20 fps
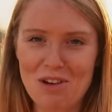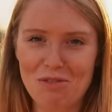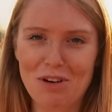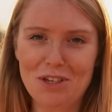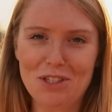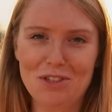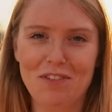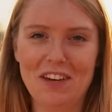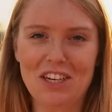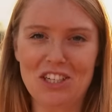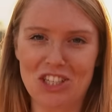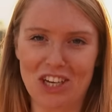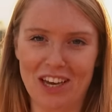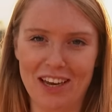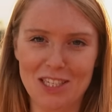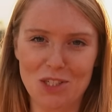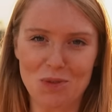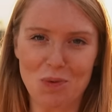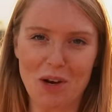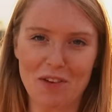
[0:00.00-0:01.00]
Ross Fisher
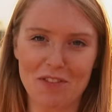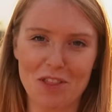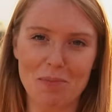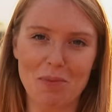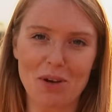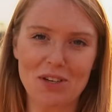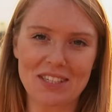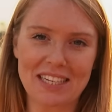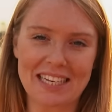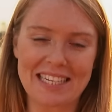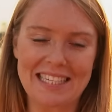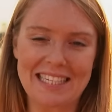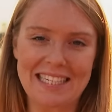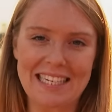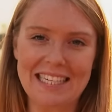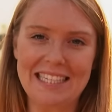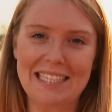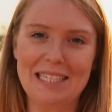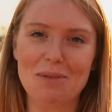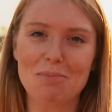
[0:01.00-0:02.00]
is one of the most
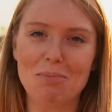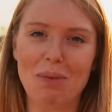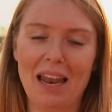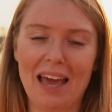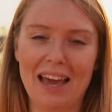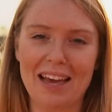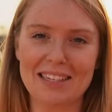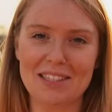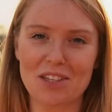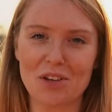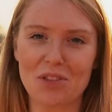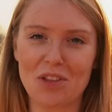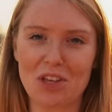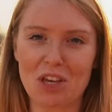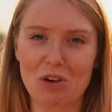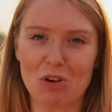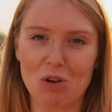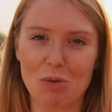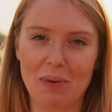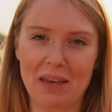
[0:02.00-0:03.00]
consistent players on the
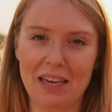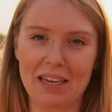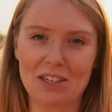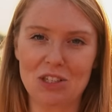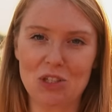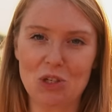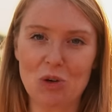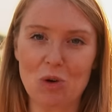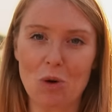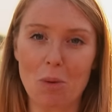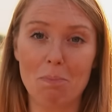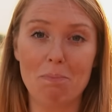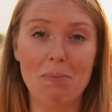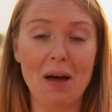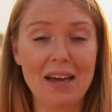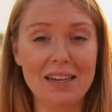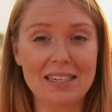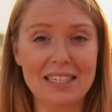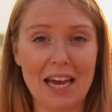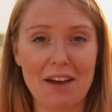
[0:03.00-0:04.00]
European Tour,
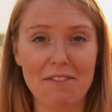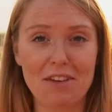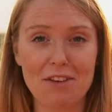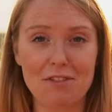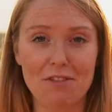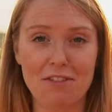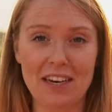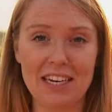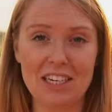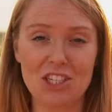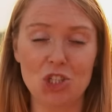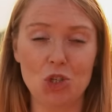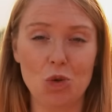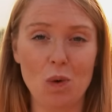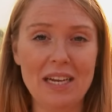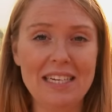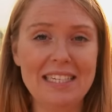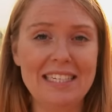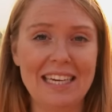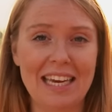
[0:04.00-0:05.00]
but having finished
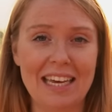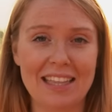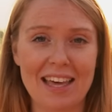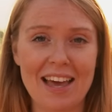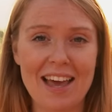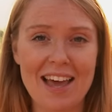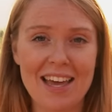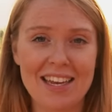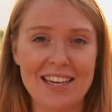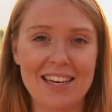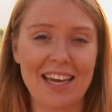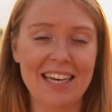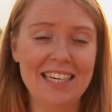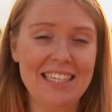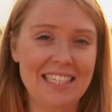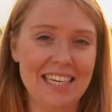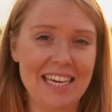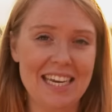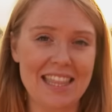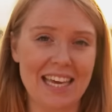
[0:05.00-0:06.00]
20th,
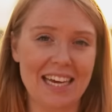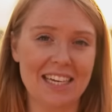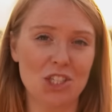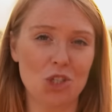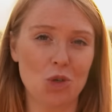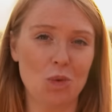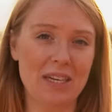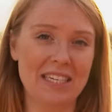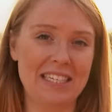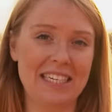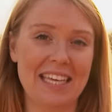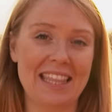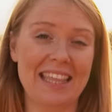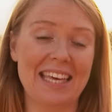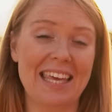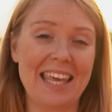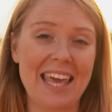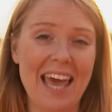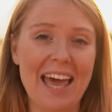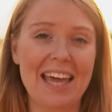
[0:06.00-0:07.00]
19th and 20th
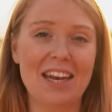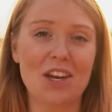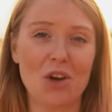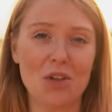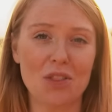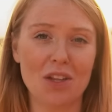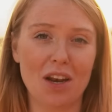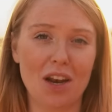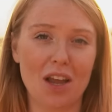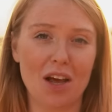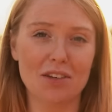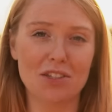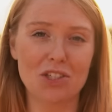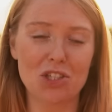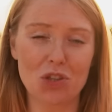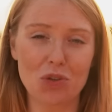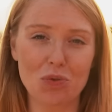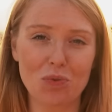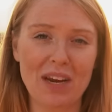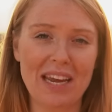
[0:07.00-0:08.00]
again on the
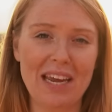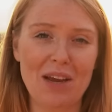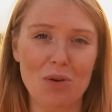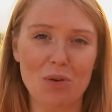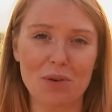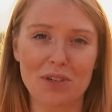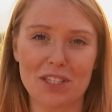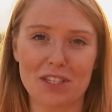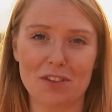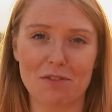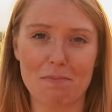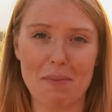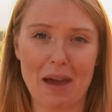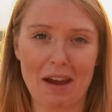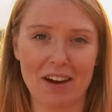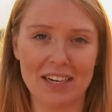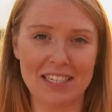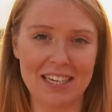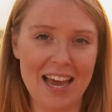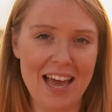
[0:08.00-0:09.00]
last three Orders of
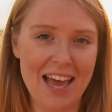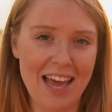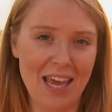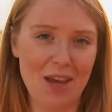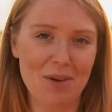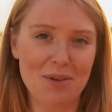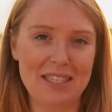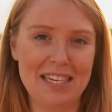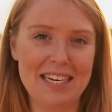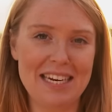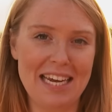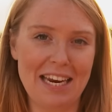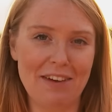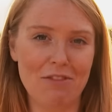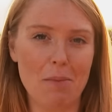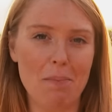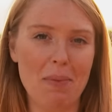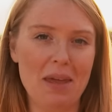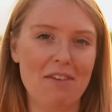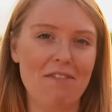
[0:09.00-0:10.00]
Merit, he was in need
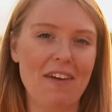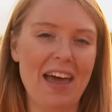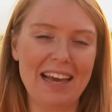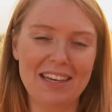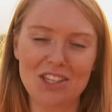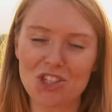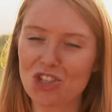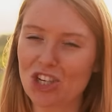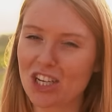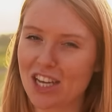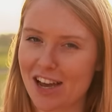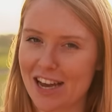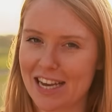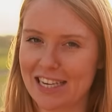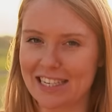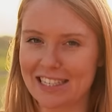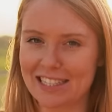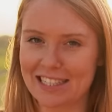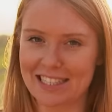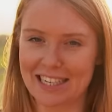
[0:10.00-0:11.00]
of a bit of extra
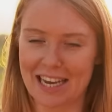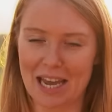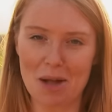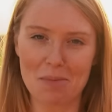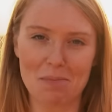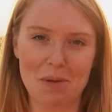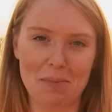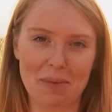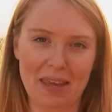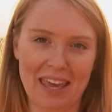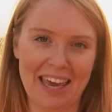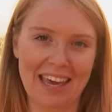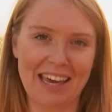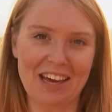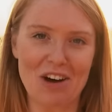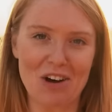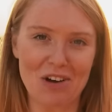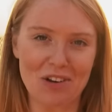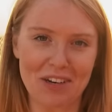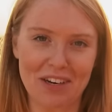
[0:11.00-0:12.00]
guidance to help him
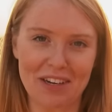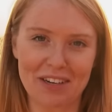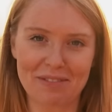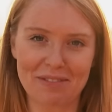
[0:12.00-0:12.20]
kick on.